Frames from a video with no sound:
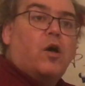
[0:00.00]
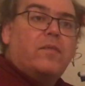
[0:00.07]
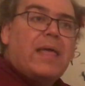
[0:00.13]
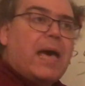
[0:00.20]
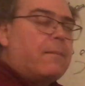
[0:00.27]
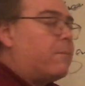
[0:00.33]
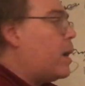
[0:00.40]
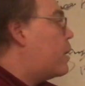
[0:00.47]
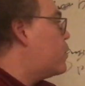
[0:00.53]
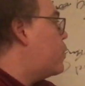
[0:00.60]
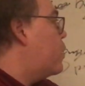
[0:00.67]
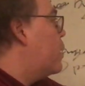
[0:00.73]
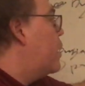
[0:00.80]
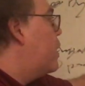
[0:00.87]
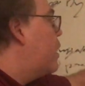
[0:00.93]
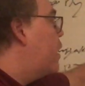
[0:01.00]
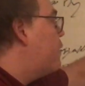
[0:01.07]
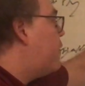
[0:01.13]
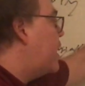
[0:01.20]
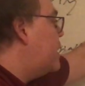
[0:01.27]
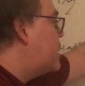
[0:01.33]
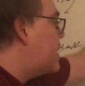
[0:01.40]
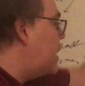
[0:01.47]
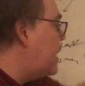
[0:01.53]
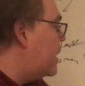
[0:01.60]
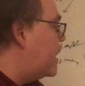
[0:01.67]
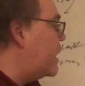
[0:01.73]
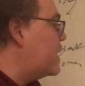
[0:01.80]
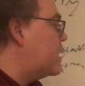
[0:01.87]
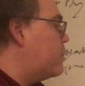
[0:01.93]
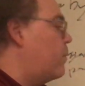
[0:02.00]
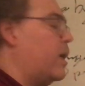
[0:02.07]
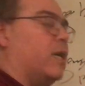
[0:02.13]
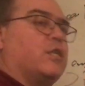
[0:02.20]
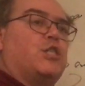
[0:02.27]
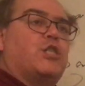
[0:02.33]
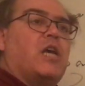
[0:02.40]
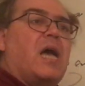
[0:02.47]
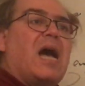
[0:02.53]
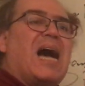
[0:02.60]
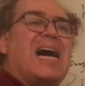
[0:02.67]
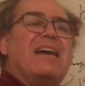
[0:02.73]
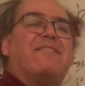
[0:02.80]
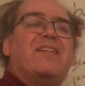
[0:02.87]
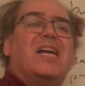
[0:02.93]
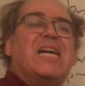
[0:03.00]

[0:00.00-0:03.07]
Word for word: on that model, if I see this much, I've